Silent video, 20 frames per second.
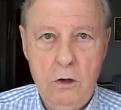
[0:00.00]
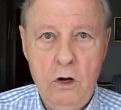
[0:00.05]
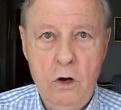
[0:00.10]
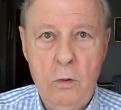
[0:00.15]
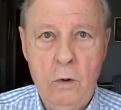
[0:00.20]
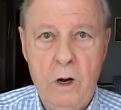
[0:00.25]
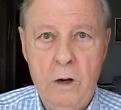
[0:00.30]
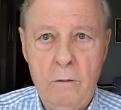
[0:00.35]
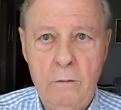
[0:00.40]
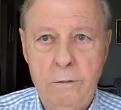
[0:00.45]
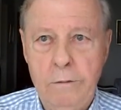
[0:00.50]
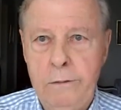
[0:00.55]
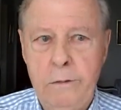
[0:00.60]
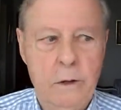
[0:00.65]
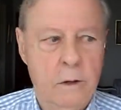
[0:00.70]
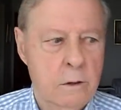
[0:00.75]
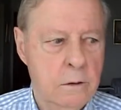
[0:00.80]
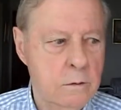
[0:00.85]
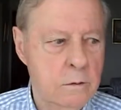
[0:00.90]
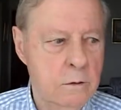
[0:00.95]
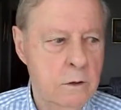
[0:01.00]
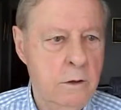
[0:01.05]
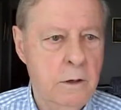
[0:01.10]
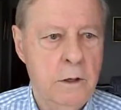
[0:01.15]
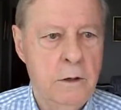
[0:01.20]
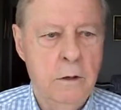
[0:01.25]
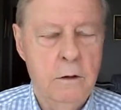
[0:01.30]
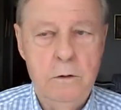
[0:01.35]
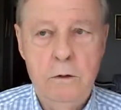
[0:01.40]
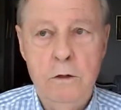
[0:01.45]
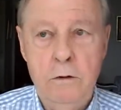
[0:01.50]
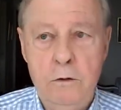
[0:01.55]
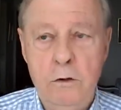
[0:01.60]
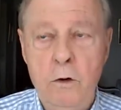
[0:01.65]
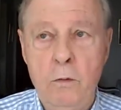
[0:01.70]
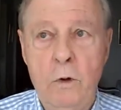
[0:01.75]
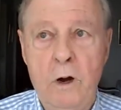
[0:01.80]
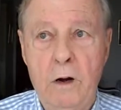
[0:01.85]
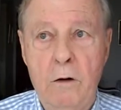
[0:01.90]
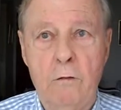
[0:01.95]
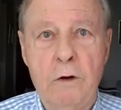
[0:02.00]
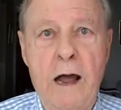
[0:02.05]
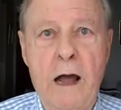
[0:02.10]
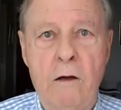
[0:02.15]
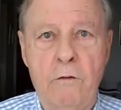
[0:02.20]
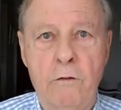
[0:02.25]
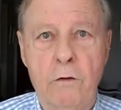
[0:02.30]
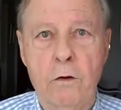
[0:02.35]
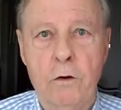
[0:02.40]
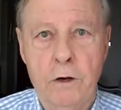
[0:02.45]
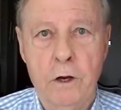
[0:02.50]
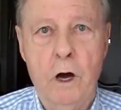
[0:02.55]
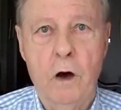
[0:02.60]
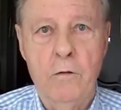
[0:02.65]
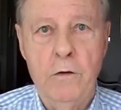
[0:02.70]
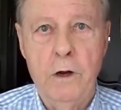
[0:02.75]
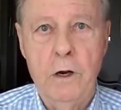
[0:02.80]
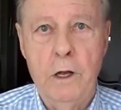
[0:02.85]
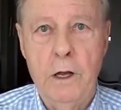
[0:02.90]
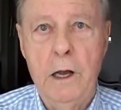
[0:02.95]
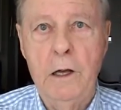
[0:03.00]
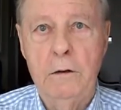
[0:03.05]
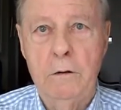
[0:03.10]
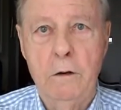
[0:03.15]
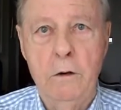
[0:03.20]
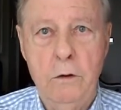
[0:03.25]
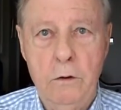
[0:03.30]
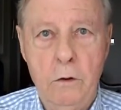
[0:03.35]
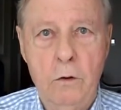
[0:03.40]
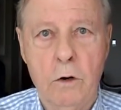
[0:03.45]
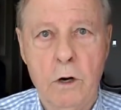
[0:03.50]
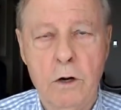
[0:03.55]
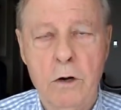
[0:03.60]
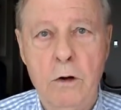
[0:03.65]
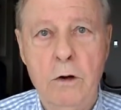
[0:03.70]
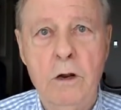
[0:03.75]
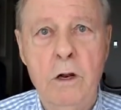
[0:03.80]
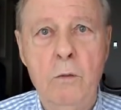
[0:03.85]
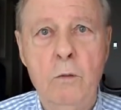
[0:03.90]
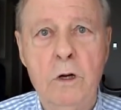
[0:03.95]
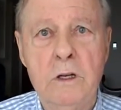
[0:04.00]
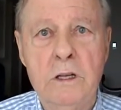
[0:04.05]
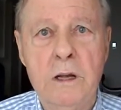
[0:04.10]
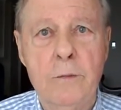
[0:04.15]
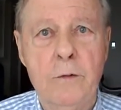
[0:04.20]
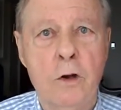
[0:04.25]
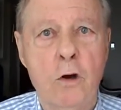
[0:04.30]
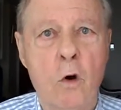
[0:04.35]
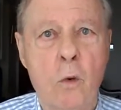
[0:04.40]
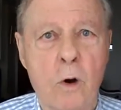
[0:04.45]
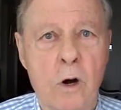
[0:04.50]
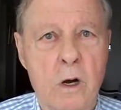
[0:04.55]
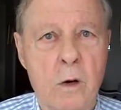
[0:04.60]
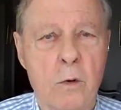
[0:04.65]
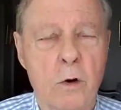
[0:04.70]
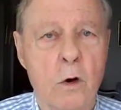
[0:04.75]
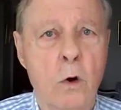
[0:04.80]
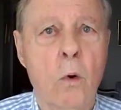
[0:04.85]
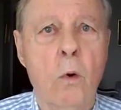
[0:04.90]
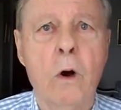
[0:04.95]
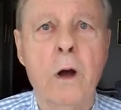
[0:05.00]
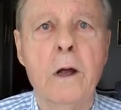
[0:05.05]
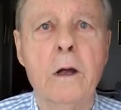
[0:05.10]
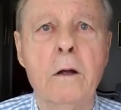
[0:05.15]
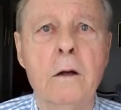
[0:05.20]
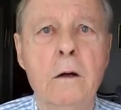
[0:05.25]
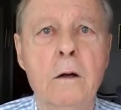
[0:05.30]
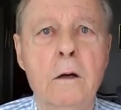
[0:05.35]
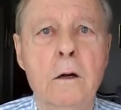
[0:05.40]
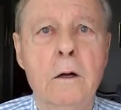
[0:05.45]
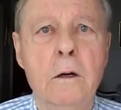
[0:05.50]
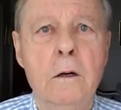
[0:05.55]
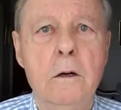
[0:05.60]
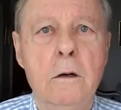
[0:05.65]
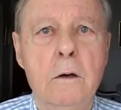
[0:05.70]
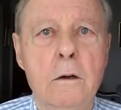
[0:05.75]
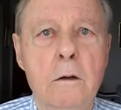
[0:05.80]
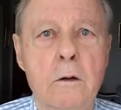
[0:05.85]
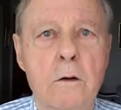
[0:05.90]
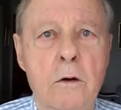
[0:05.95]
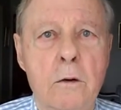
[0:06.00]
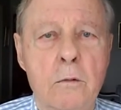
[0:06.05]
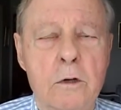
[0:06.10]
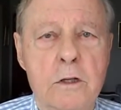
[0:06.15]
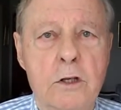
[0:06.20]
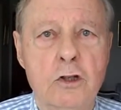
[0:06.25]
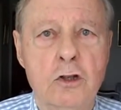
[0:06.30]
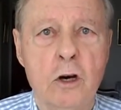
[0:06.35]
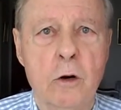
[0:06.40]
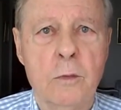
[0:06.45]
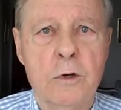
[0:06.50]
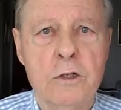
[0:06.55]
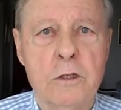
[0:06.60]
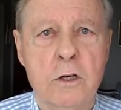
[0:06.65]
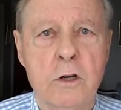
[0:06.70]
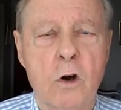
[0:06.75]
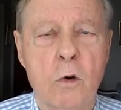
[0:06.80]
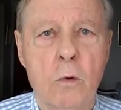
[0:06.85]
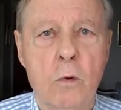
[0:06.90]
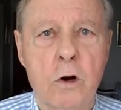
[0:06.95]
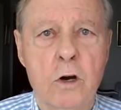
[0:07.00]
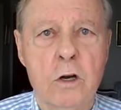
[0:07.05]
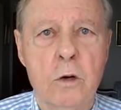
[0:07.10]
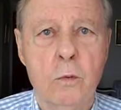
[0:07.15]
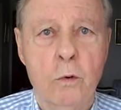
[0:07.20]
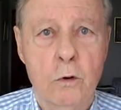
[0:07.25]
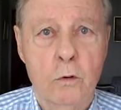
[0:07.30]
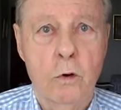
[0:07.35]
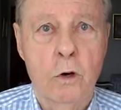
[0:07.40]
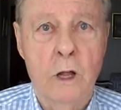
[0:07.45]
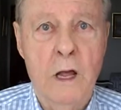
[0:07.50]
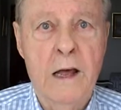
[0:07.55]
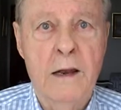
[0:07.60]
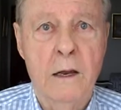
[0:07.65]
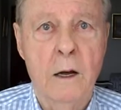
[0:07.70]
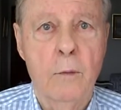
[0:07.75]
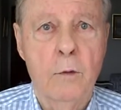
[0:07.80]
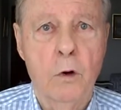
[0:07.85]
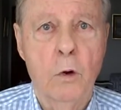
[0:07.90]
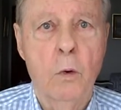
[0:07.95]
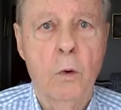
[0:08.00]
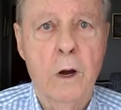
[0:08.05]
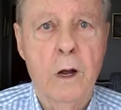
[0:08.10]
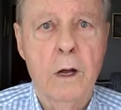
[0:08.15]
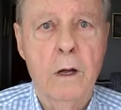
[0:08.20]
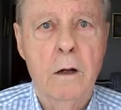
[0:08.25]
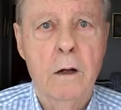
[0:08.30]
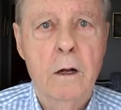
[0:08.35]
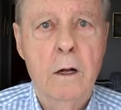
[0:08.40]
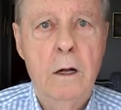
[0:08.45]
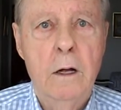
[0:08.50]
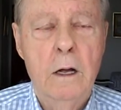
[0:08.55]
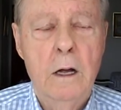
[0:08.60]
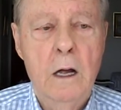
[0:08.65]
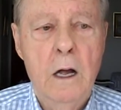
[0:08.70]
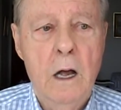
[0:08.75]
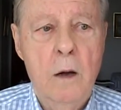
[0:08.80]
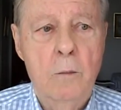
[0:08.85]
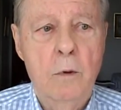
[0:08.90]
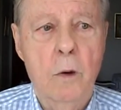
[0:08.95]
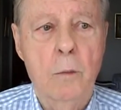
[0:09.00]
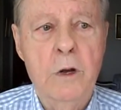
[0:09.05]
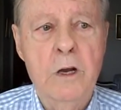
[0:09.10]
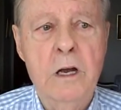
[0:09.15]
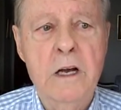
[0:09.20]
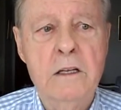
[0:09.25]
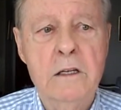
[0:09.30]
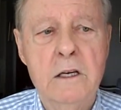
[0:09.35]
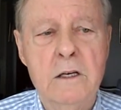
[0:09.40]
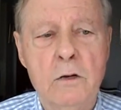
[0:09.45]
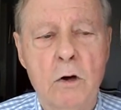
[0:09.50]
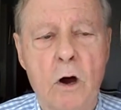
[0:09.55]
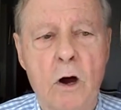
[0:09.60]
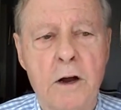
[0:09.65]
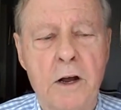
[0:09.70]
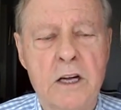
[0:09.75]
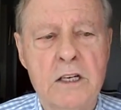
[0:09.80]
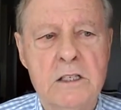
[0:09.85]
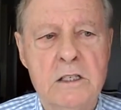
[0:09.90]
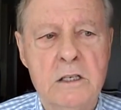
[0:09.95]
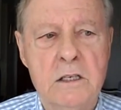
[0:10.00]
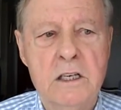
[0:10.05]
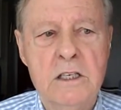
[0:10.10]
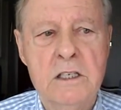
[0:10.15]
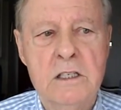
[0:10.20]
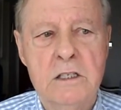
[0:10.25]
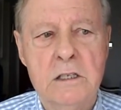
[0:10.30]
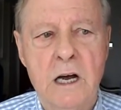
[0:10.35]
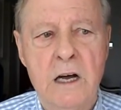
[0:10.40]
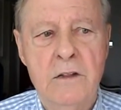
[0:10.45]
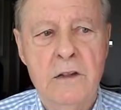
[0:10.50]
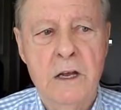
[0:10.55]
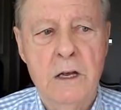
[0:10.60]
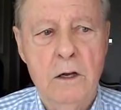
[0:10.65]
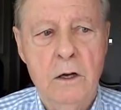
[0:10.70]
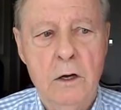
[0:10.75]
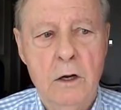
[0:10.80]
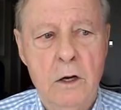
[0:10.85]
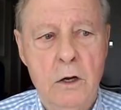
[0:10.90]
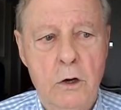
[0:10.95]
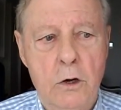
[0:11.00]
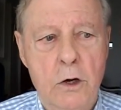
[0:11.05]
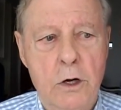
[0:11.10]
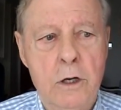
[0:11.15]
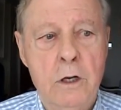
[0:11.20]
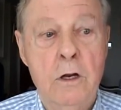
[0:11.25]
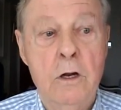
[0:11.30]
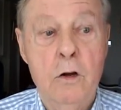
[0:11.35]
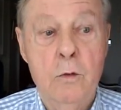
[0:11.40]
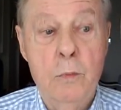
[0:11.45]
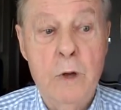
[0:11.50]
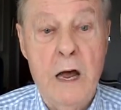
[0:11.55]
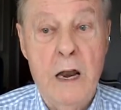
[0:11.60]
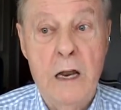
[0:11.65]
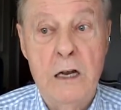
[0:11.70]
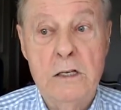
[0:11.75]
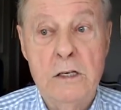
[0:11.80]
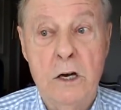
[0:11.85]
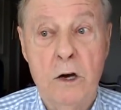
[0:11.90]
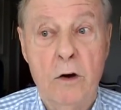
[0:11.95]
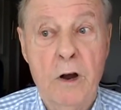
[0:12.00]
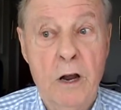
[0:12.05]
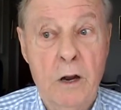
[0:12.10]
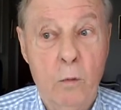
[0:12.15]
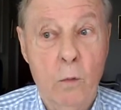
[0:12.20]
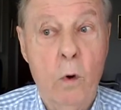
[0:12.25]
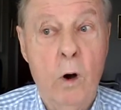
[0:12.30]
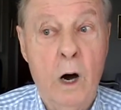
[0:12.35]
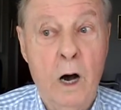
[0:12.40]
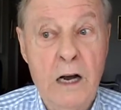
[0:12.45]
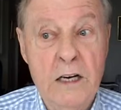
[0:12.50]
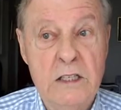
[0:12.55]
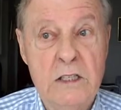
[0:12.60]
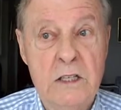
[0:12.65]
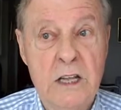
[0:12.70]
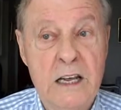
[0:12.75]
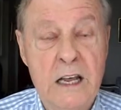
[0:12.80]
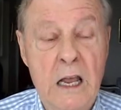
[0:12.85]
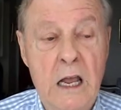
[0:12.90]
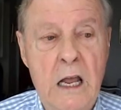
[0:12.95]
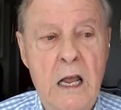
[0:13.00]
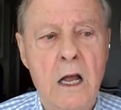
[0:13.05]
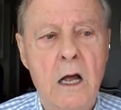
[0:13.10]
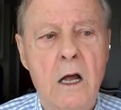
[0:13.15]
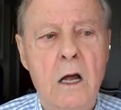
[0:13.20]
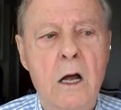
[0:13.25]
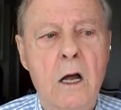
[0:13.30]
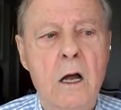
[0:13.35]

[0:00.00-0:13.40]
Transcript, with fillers: You went, uh, you, didn't, you went around Philadelphia to get to New York. You didn't want them to know where you were going. You didn't want the Germans to know where you were going to end up going. But we hit the targets. This is, I think, good and humanitarian wise thinking.